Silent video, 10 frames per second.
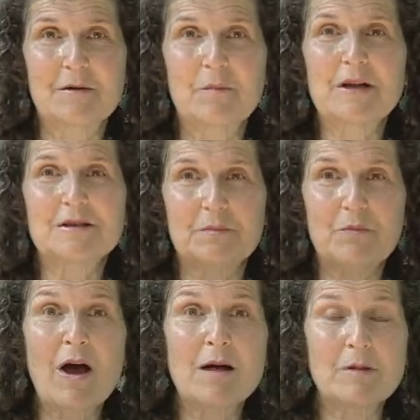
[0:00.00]
but it's a
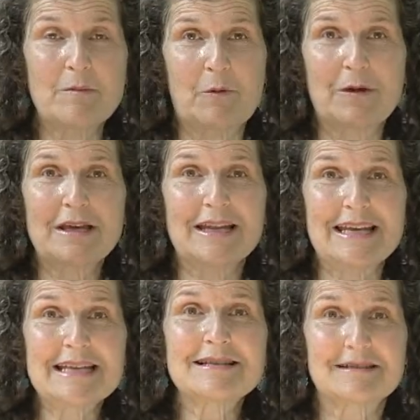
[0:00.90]
problem that we can
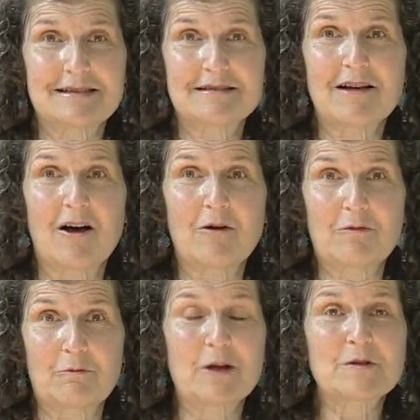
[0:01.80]
easily solve
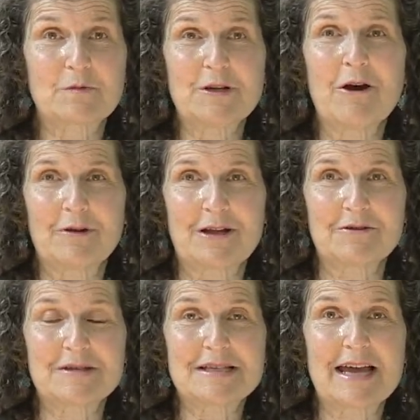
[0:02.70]
once we know and
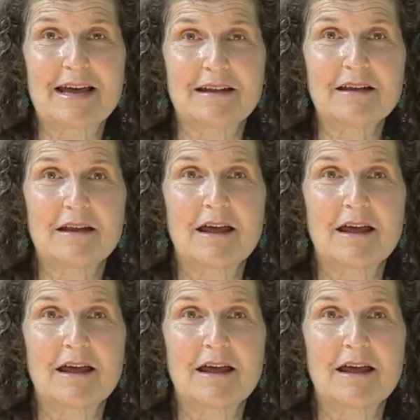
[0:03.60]
understand it.